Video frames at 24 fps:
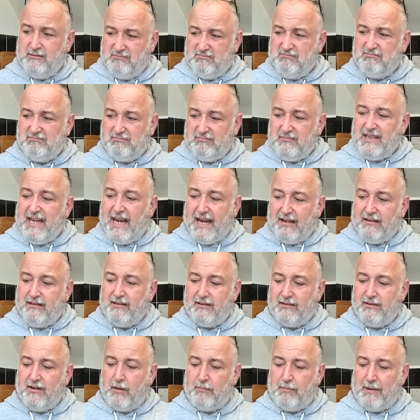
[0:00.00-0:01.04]
Yeah, it's
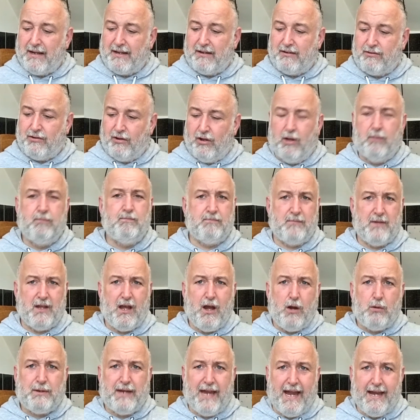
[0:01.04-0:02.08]
not bad at all.
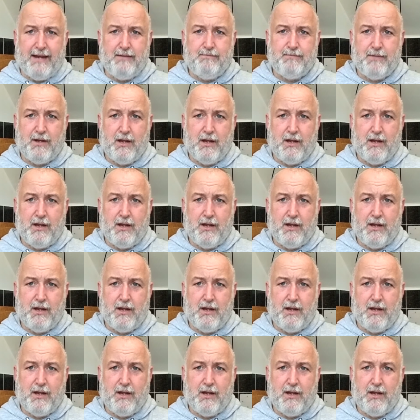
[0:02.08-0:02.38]
Okay,